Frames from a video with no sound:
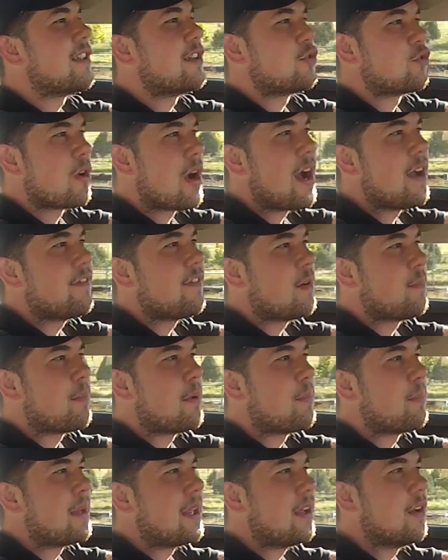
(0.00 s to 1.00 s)
the drive-up
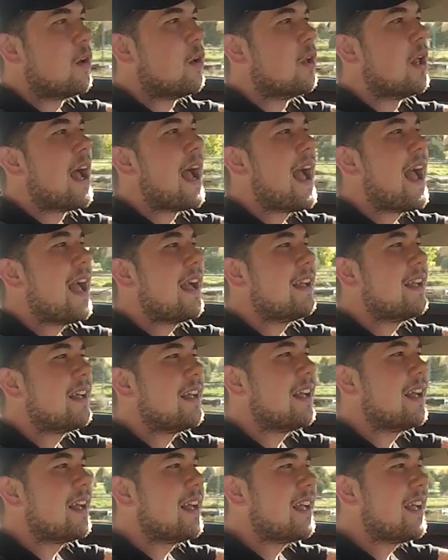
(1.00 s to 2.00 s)
appeal
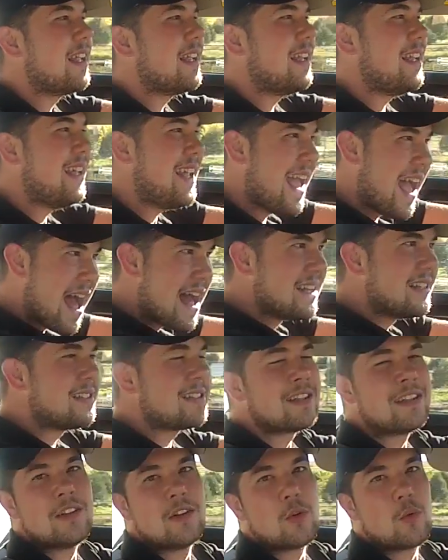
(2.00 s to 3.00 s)

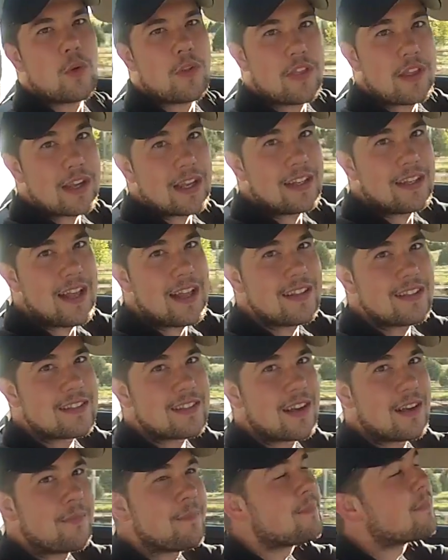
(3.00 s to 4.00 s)
yet with a
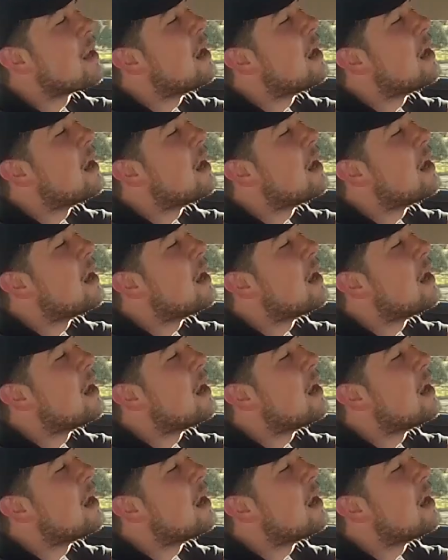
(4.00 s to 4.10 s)
Cadenza.